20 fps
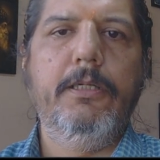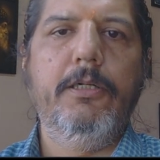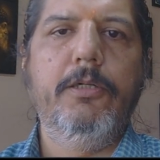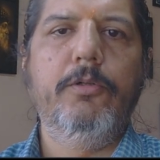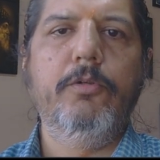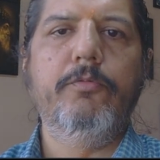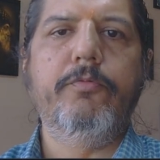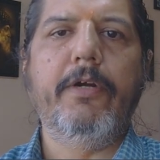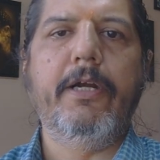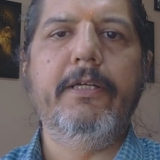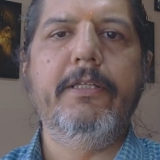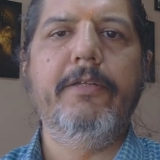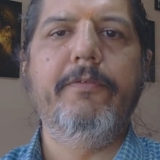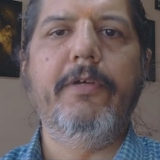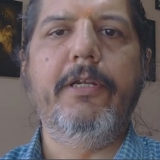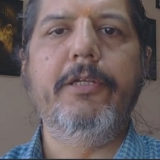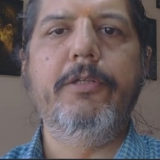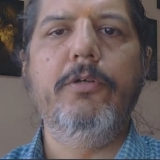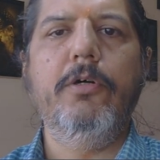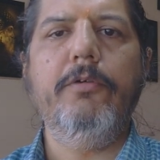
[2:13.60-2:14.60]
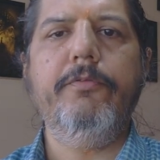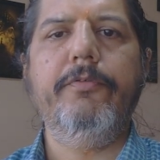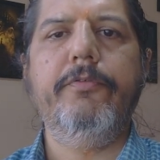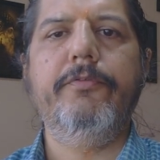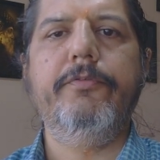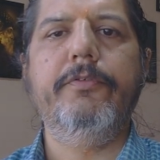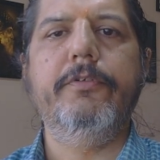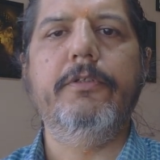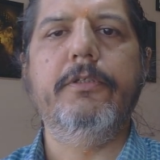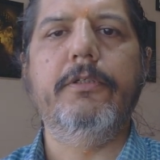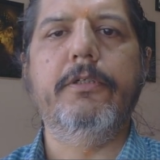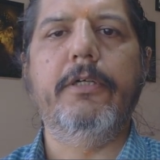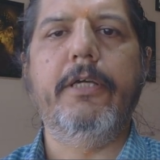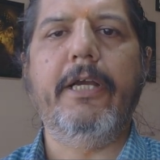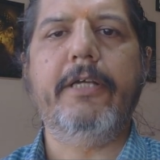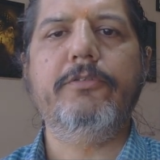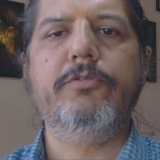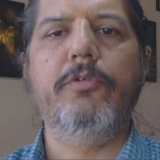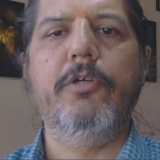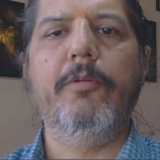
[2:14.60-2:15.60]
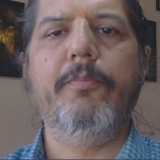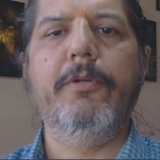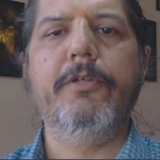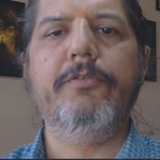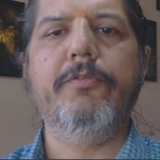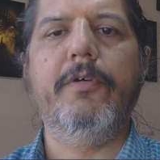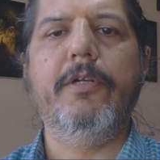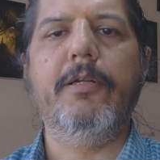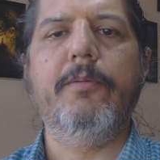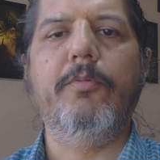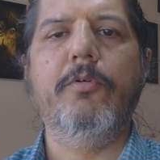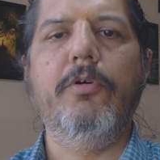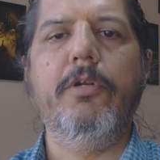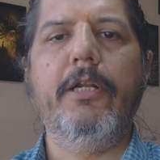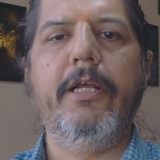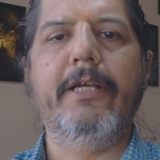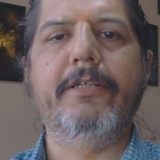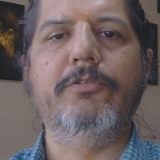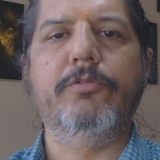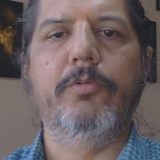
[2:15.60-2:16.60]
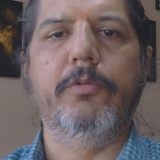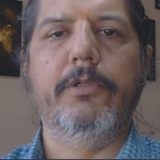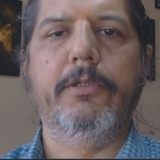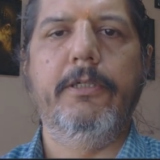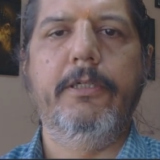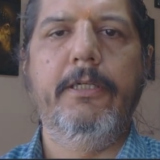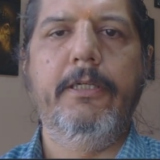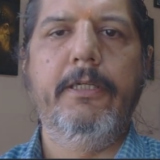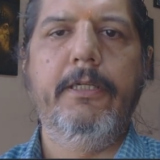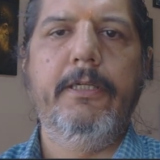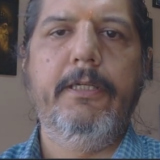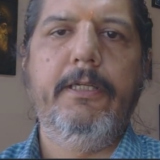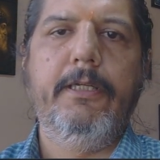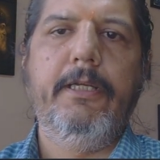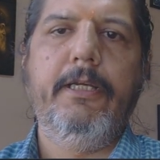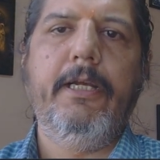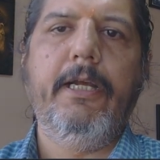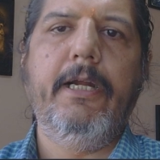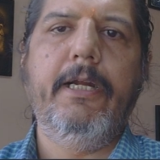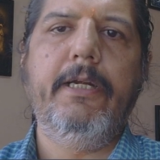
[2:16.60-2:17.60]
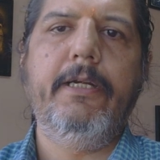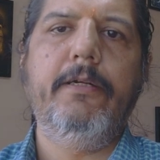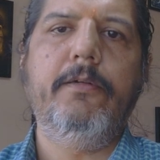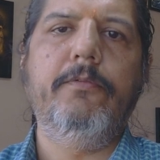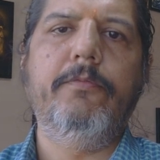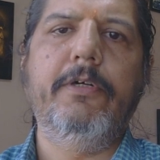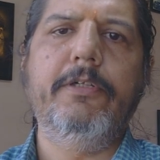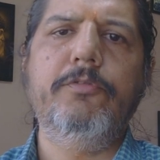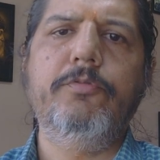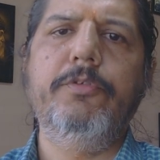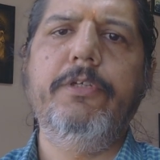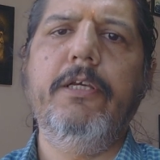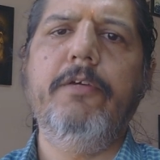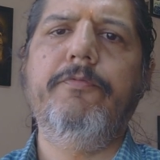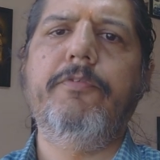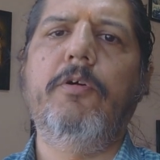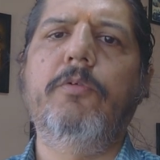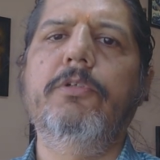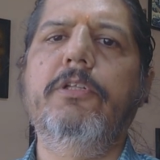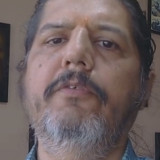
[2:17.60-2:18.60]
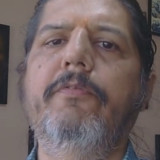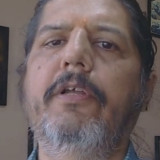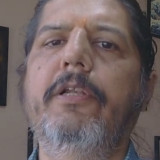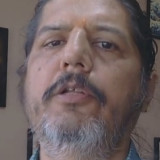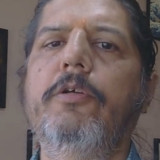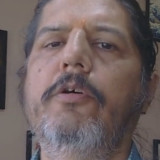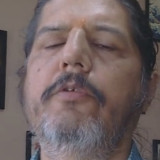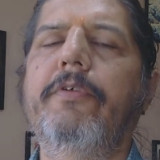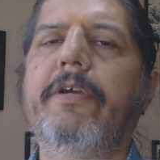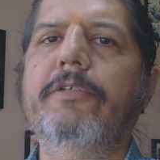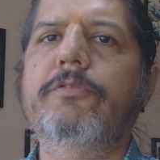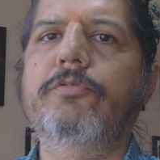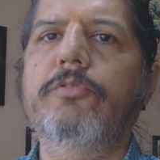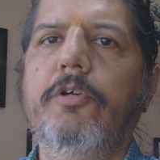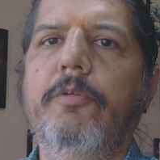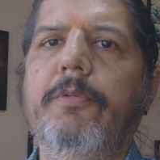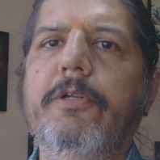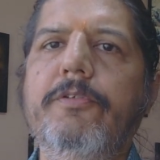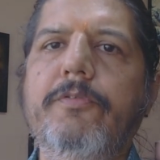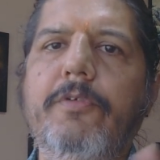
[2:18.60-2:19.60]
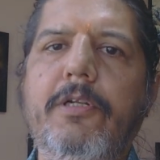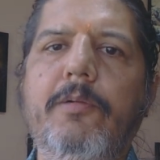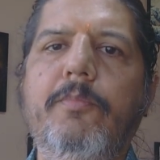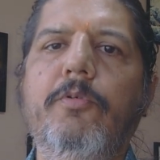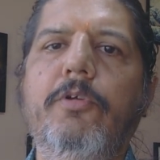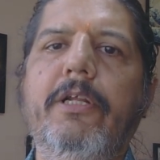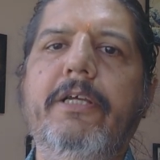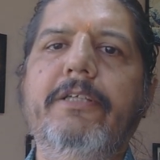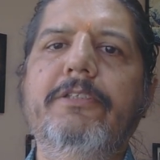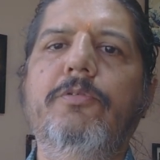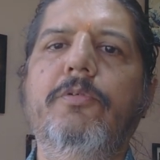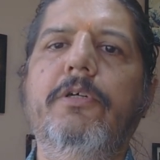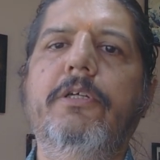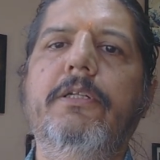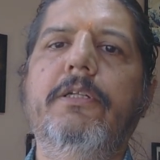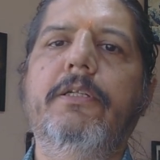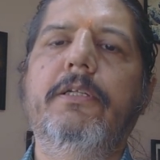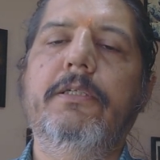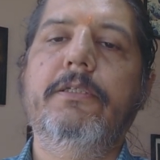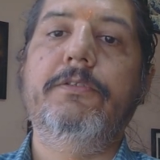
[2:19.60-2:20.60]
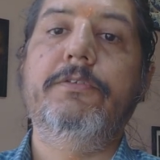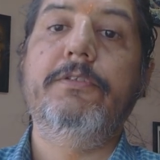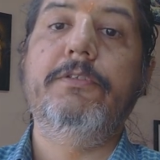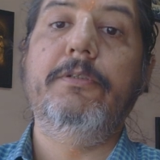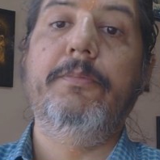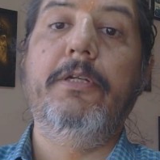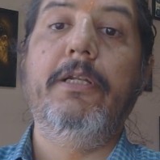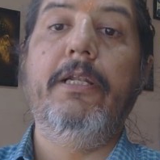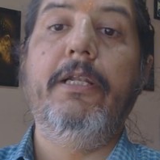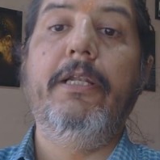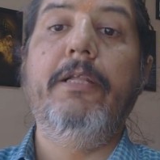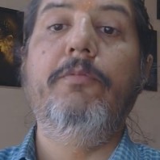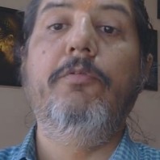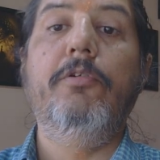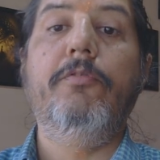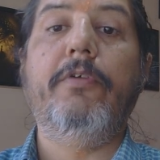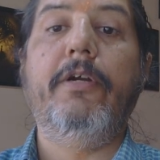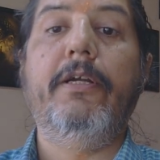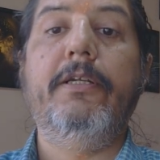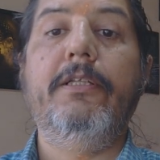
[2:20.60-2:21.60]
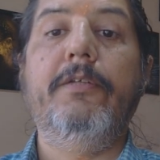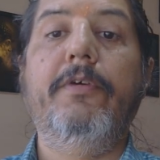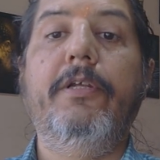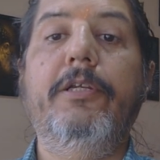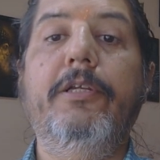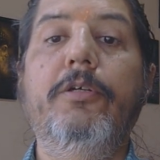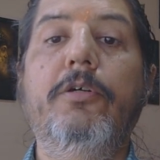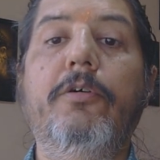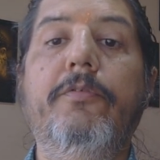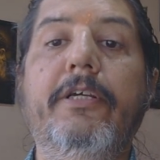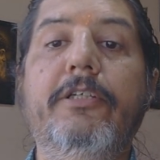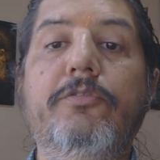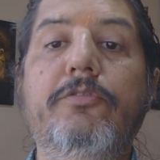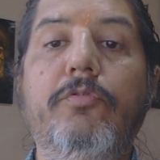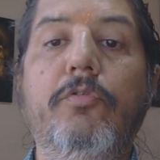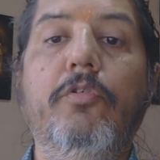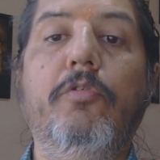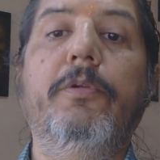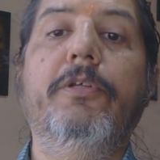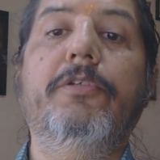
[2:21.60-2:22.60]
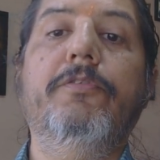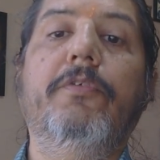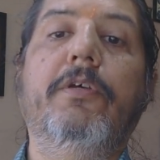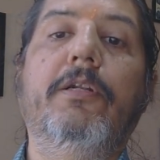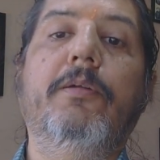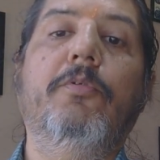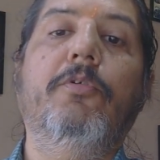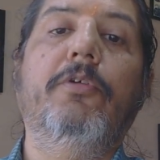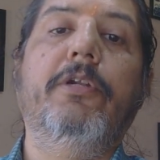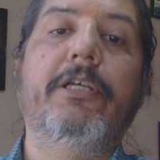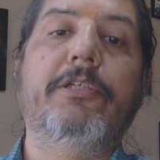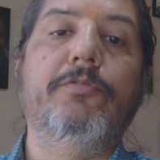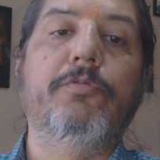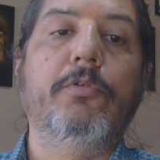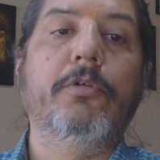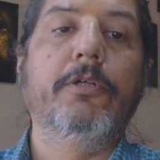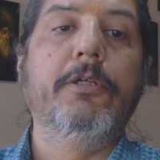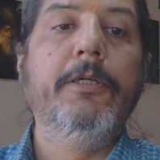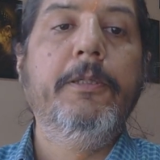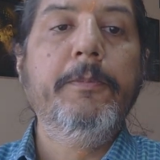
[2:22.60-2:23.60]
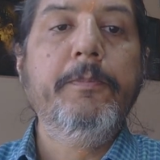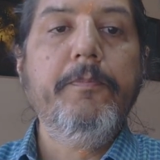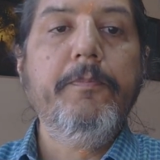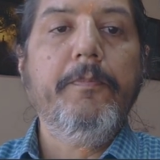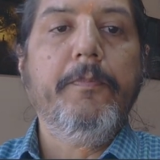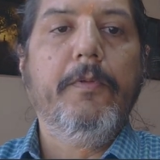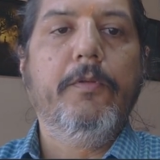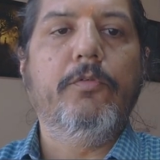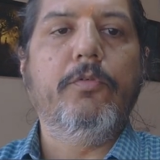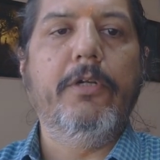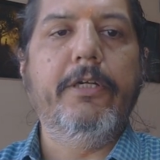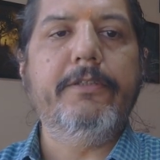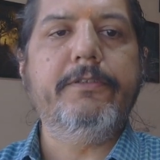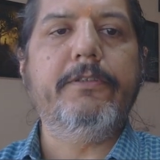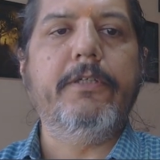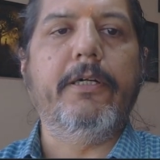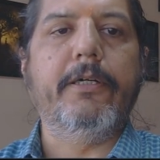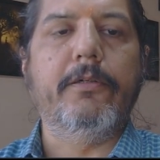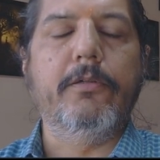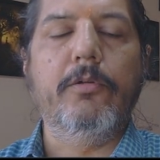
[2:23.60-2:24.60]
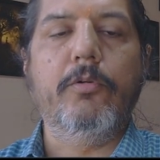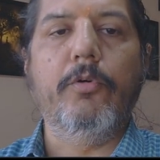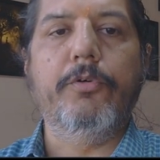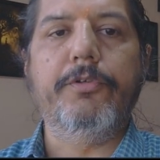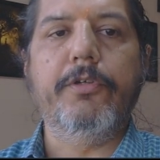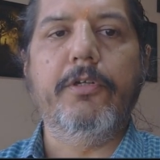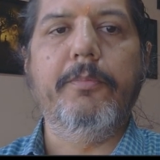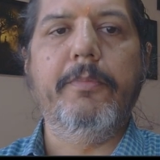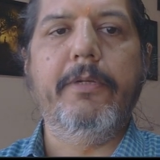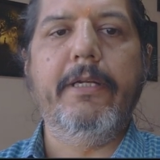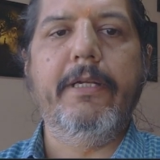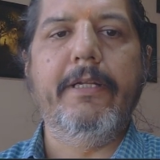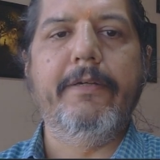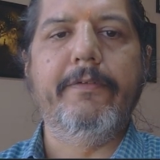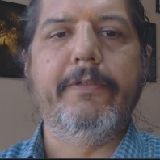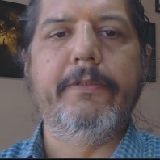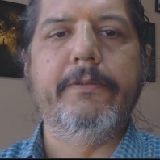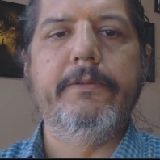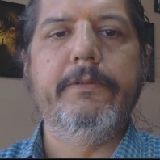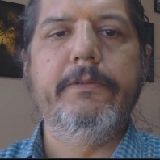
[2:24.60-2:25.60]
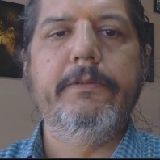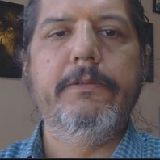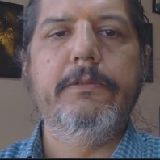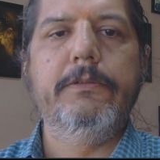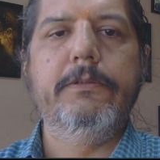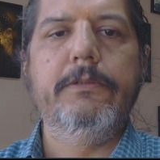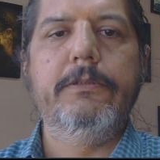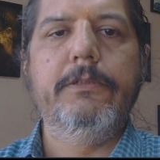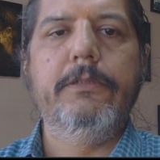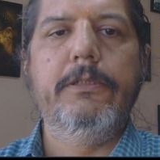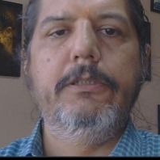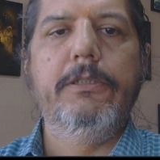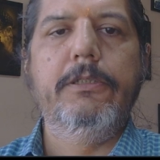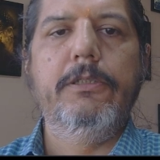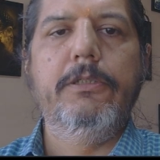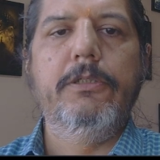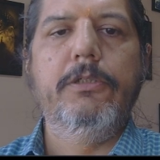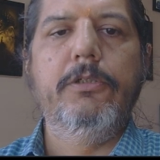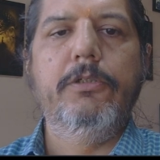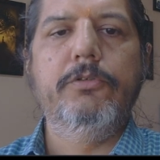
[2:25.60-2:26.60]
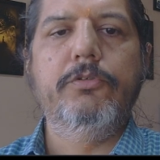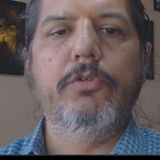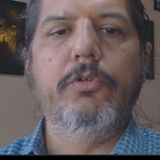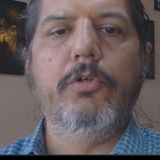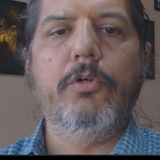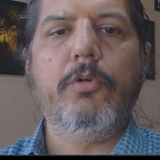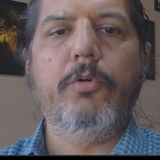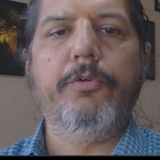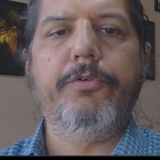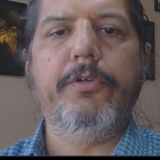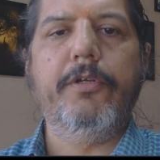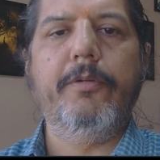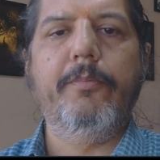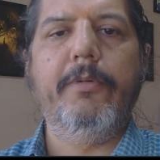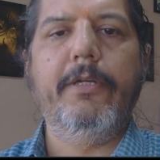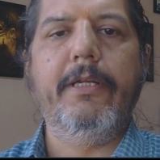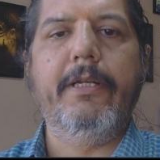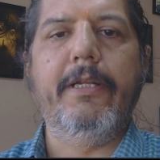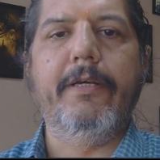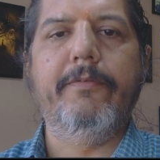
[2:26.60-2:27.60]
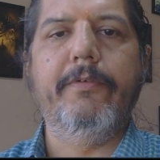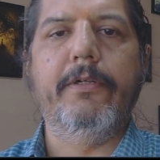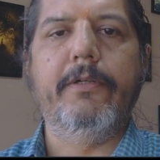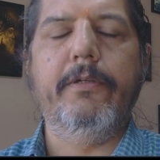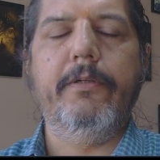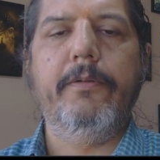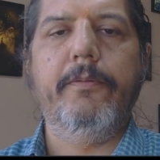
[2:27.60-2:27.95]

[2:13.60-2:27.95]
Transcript: to find the value of x square plus 1 upon x square. And once we have found the value of x square plus 1 upon x square, similarly we'll find the value of x4 plus 1 upon x4. So let's start. Question 11. So question number 11.